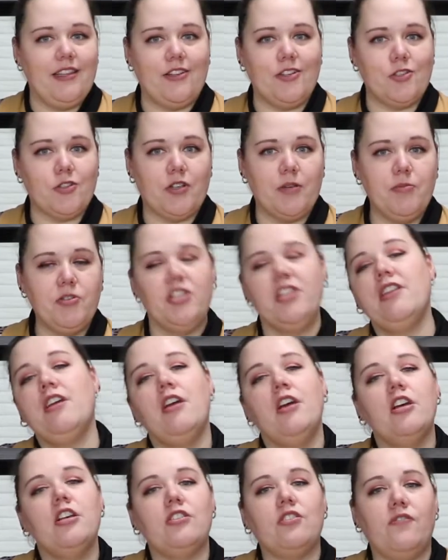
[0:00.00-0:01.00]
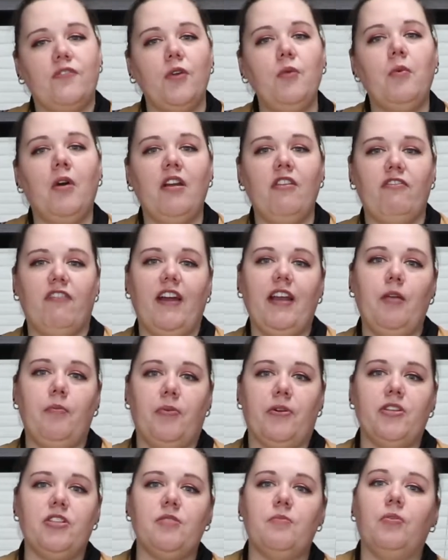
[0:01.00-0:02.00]
But mostly I wanted to say that
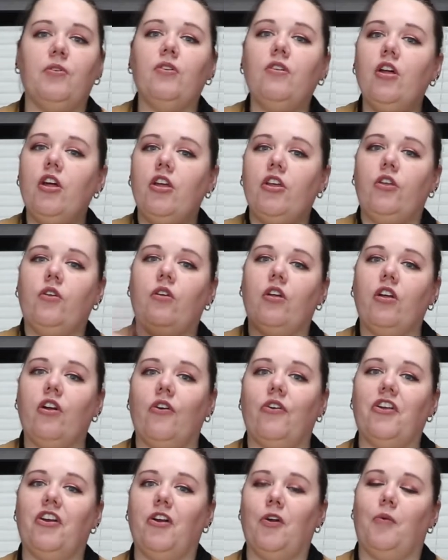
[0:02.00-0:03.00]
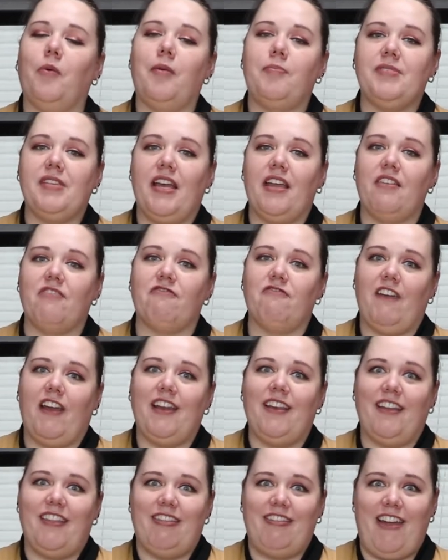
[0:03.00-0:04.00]
this is a super easy recipe.
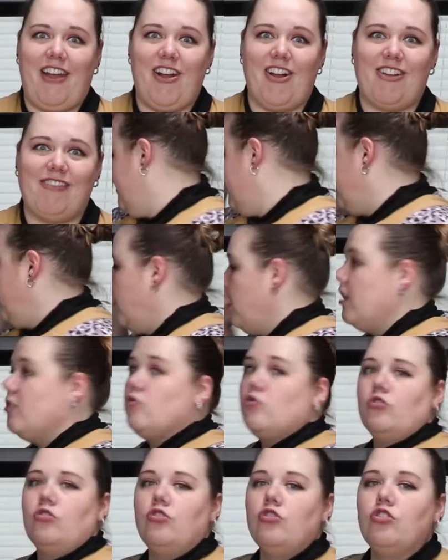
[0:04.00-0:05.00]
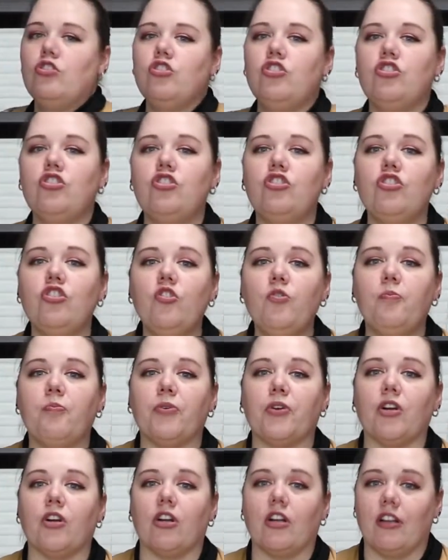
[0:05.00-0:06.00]
It comes from a Pinterest post that
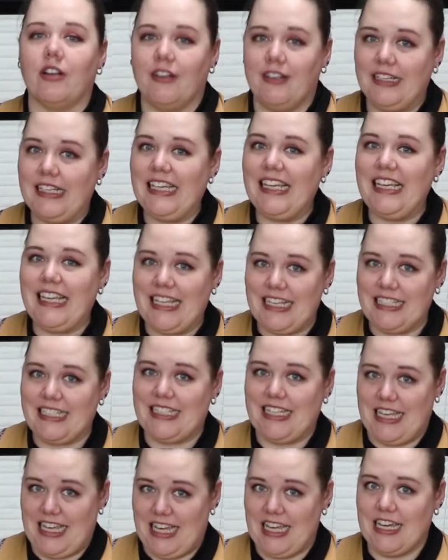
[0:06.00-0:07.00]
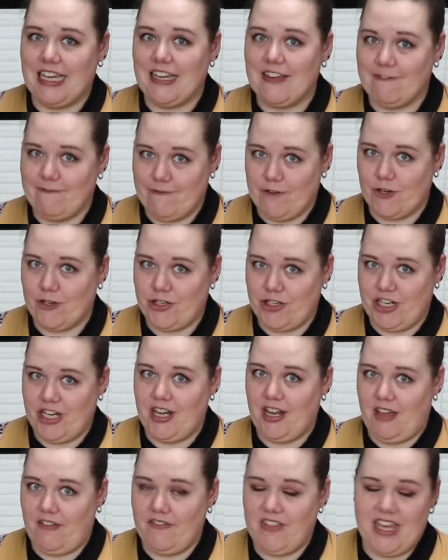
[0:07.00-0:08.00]
I found from Seasons
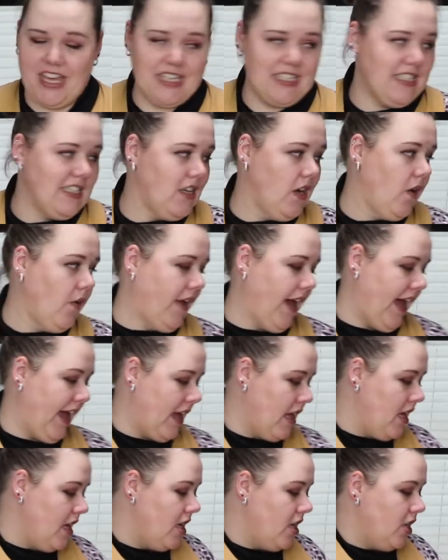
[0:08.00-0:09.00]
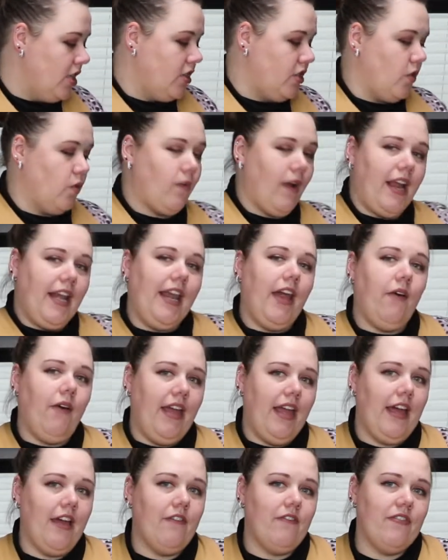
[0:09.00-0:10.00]
and Suppers. All you do is
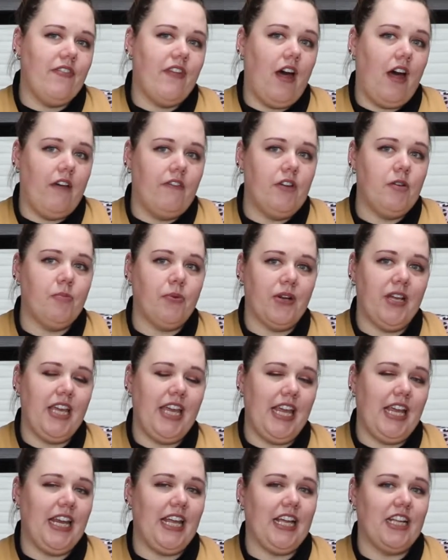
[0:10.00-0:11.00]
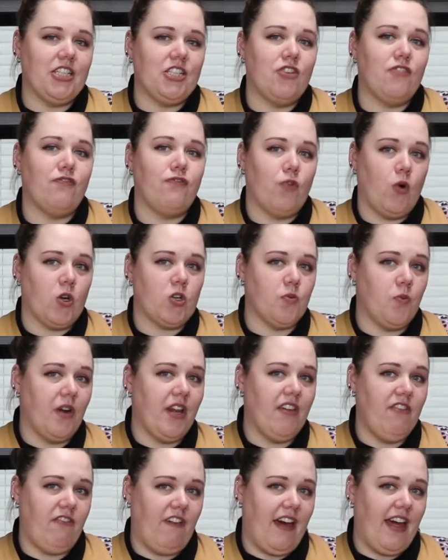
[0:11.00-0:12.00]
throw all the ingredients into a
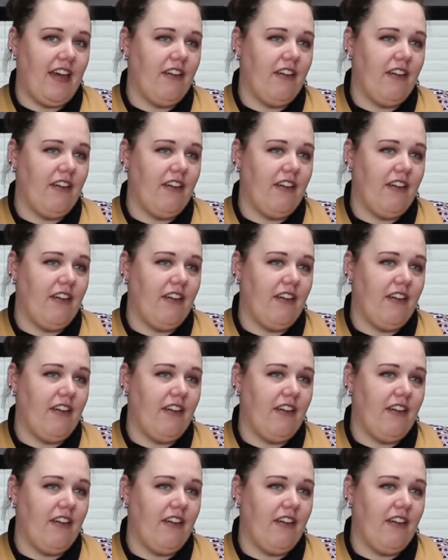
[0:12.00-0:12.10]
blender,